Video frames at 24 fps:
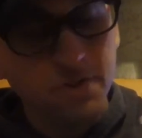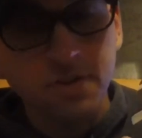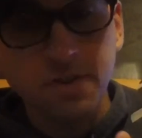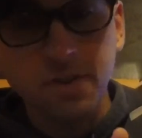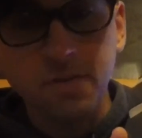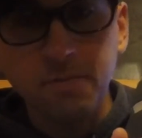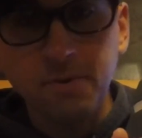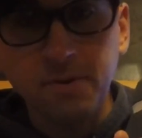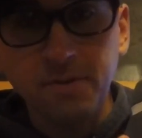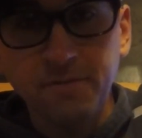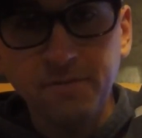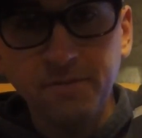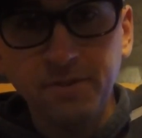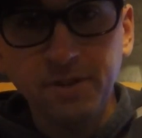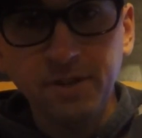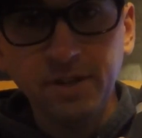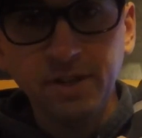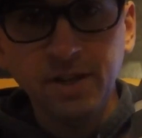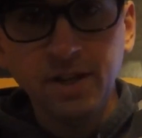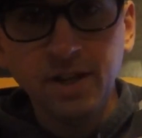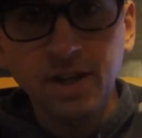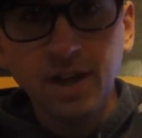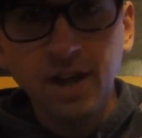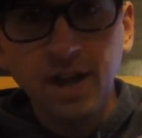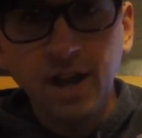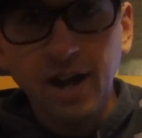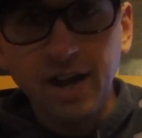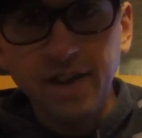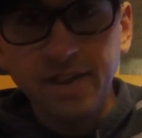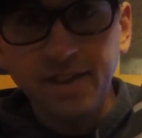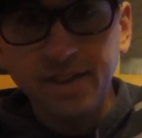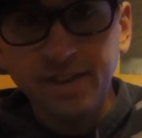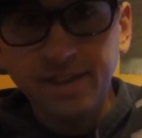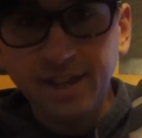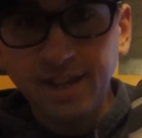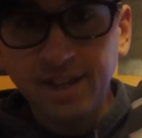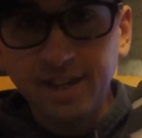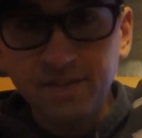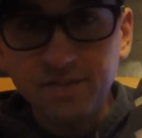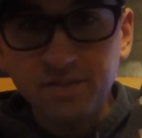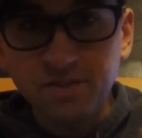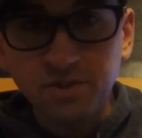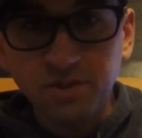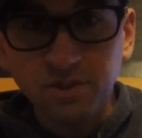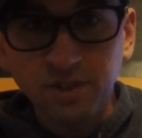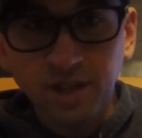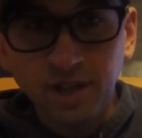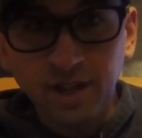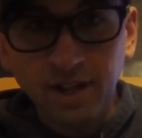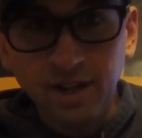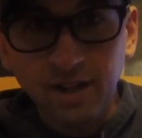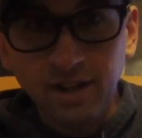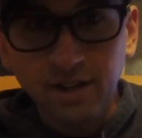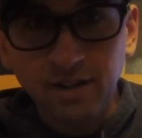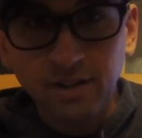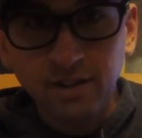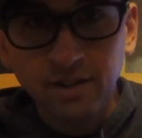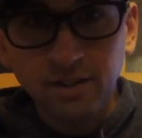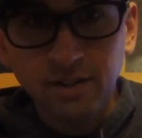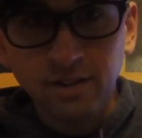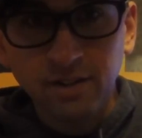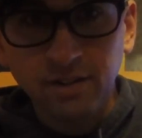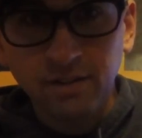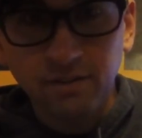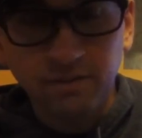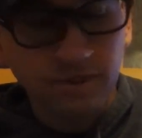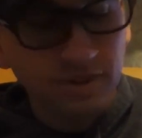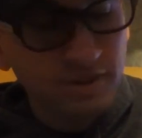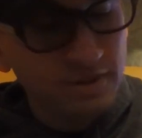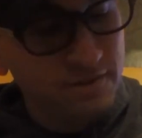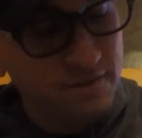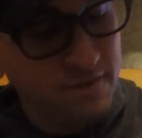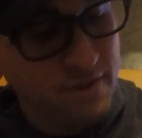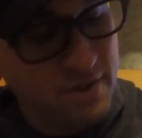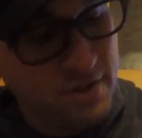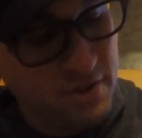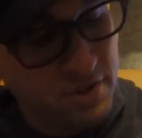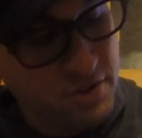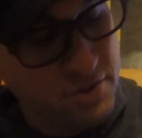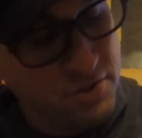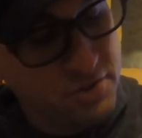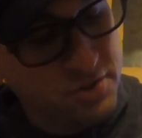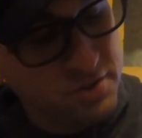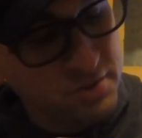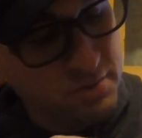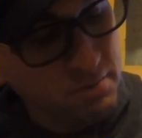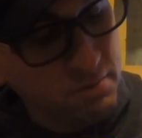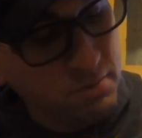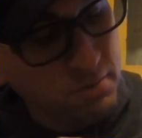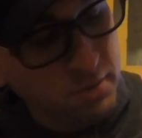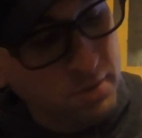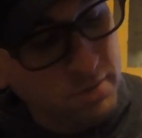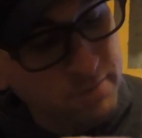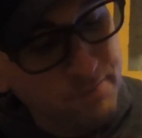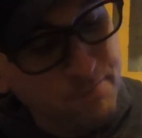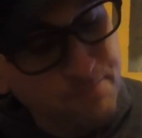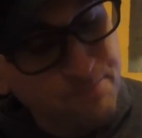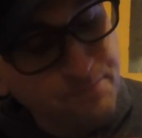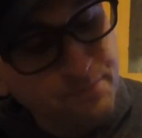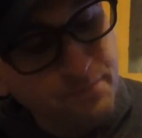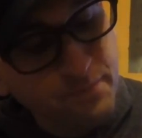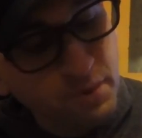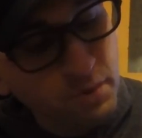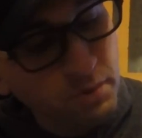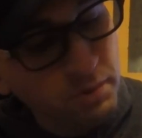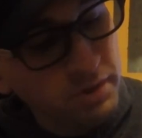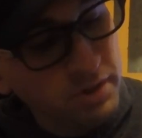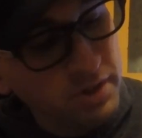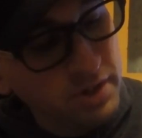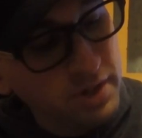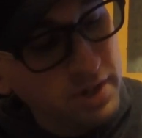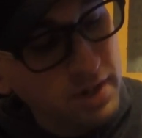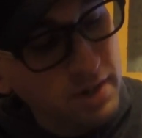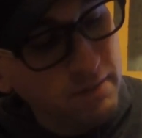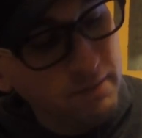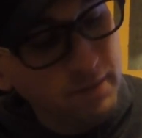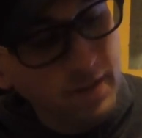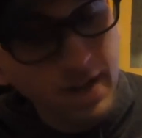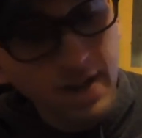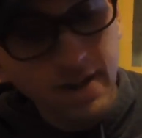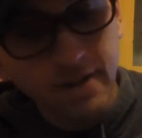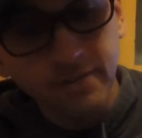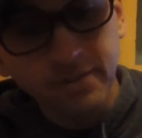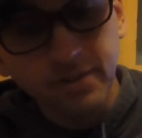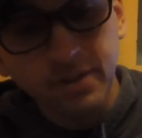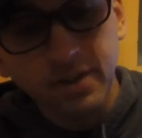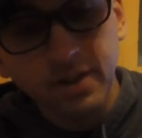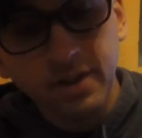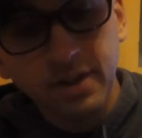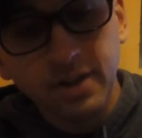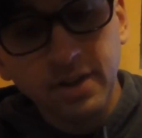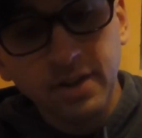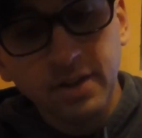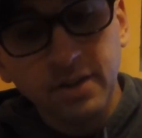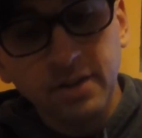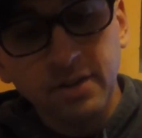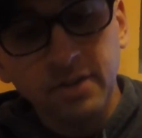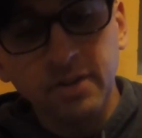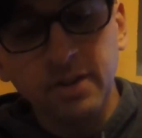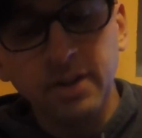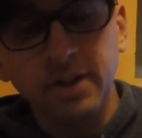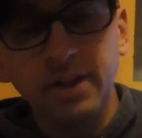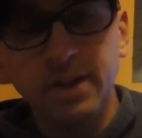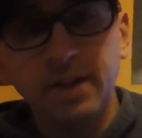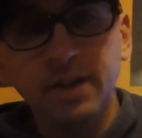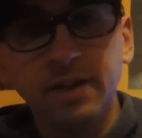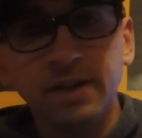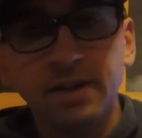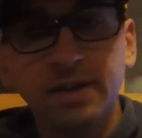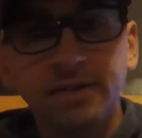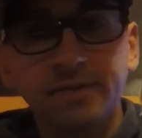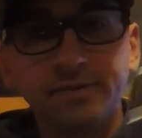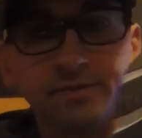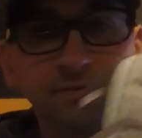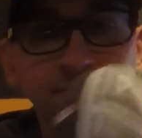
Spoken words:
or the midfoot, I think that gives you a lot, very, very good support when you come down on